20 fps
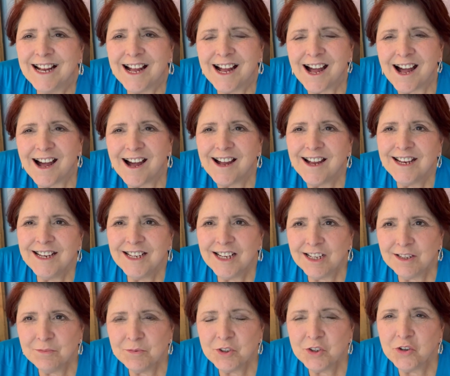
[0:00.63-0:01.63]
Hi,
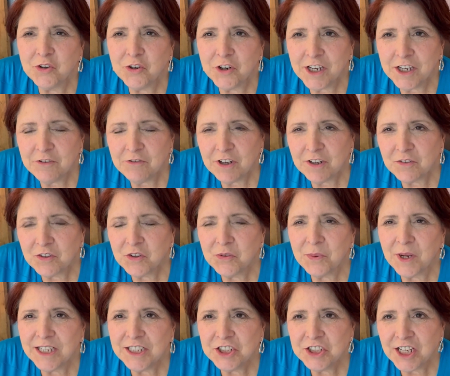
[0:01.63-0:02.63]
I'm Tori. Welcome
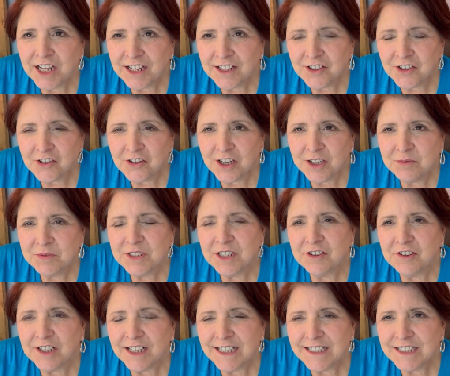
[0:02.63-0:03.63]
to my channel. I'm
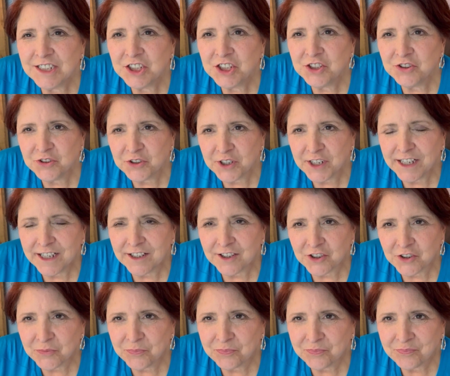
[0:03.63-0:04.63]
so glad that you are
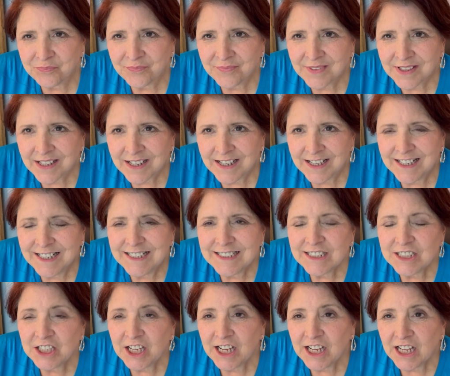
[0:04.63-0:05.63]
here.
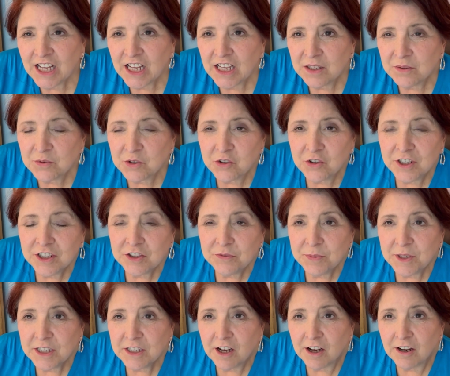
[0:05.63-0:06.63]
Today I am going to
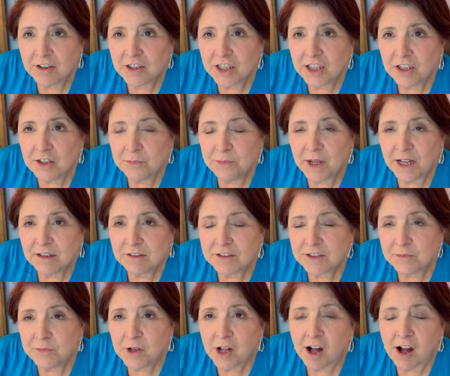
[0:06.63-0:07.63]
be talking about
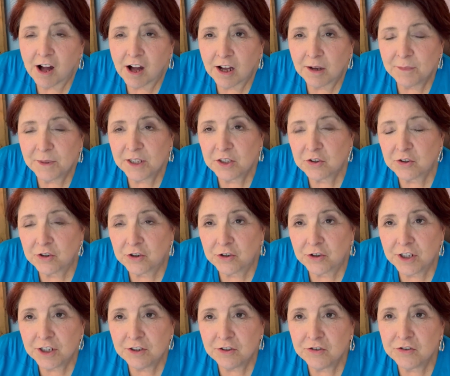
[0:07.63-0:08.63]
some common
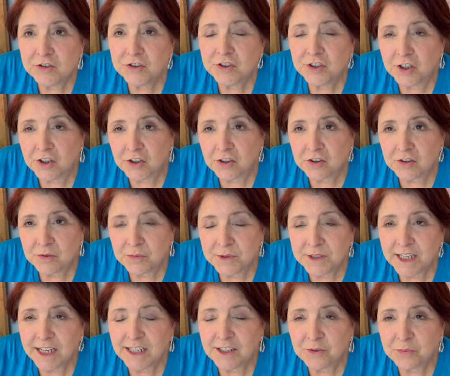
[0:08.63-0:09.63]
cruise terms
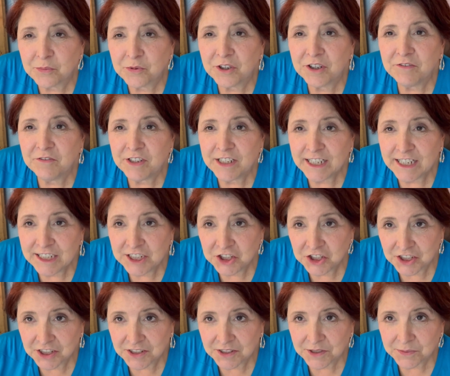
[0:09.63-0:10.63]
and
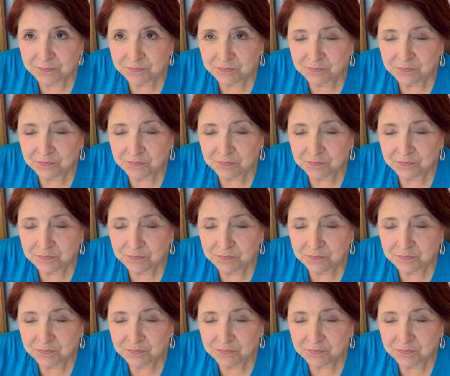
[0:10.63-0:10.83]
abbreviations.